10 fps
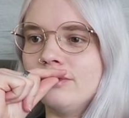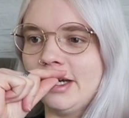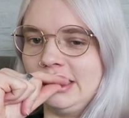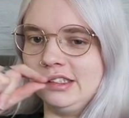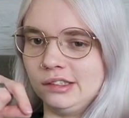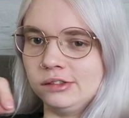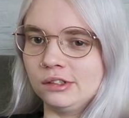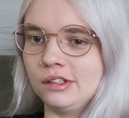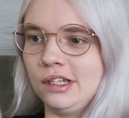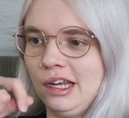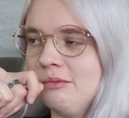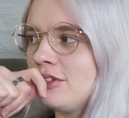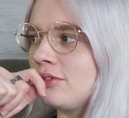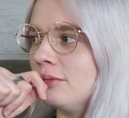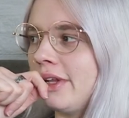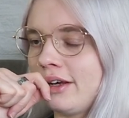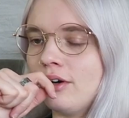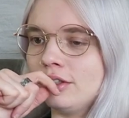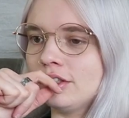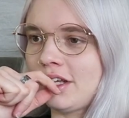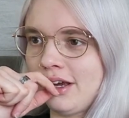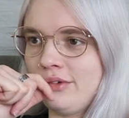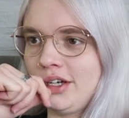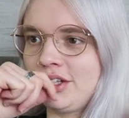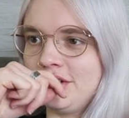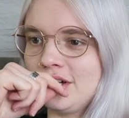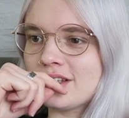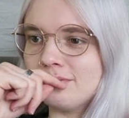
by different names from like other characters,